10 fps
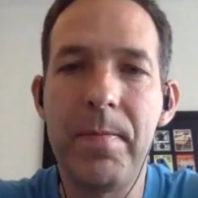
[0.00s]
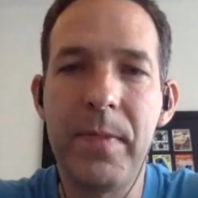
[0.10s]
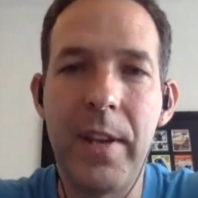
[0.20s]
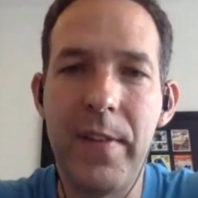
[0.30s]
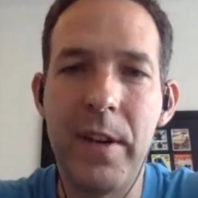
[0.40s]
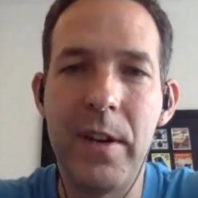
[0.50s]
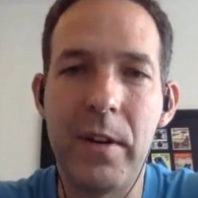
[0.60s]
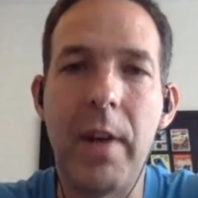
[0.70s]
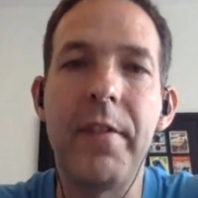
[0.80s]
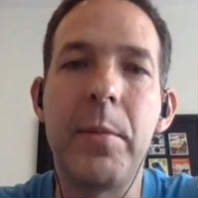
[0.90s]
if you're
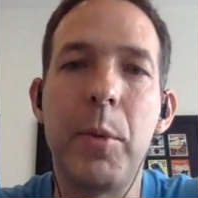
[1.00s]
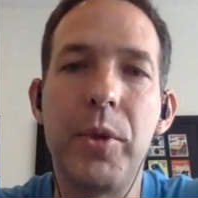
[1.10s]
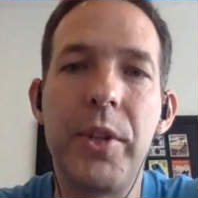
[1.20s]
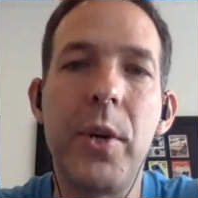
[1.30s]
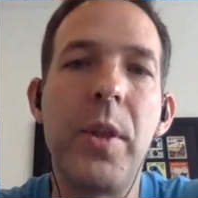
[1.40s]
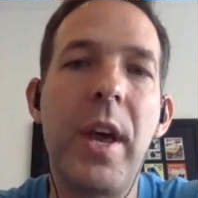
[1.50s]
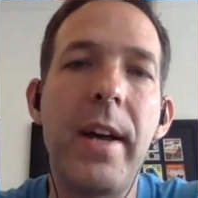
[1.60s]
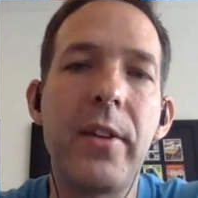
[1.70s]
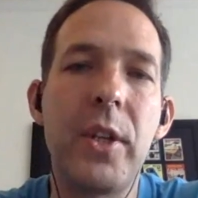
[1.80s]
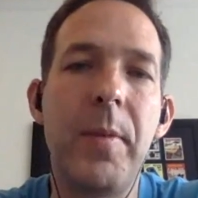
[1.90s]
comfortable to do
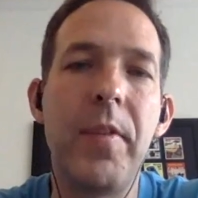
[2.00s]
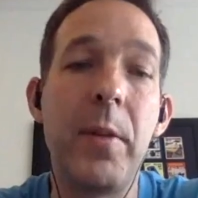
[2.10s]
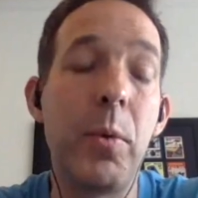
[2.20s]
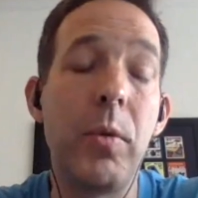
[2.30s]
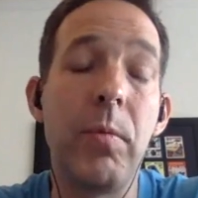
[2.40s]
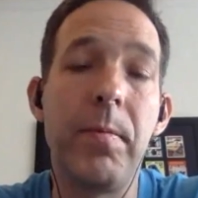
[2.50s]
that. Some of them will